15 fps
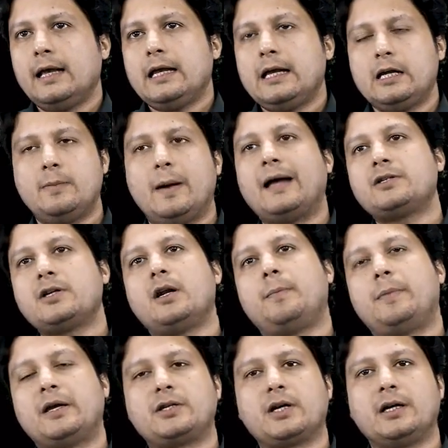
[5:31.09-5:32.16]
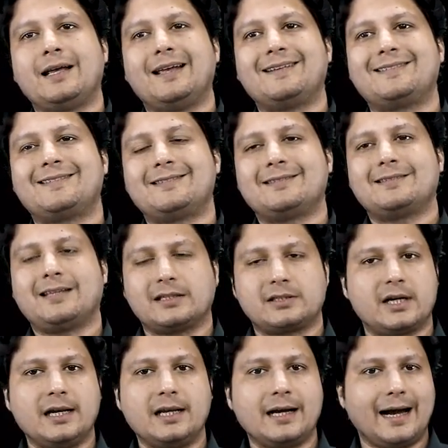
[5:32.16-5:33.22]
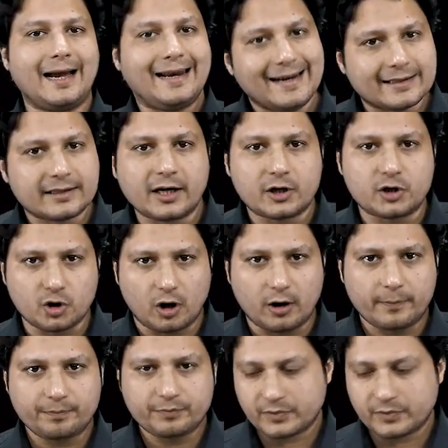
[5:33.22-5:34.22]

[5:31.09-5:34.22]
Imagine a patient is sustaining an electric shock.